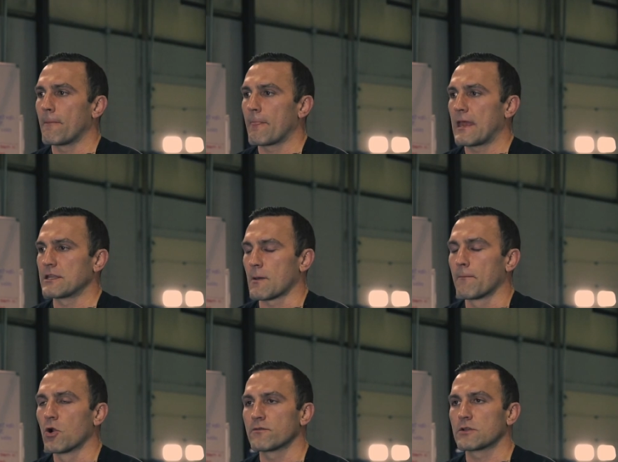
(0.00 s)
and it's a
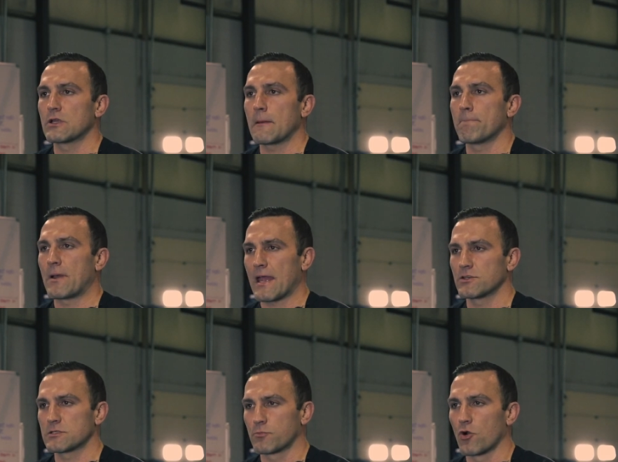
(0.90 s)
perfectly
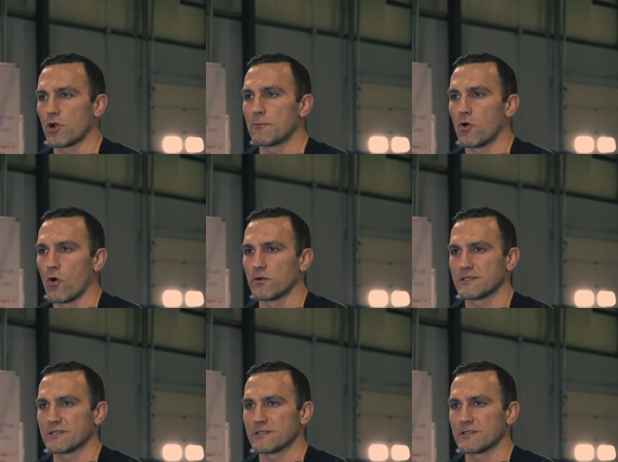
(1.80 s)
balanced program over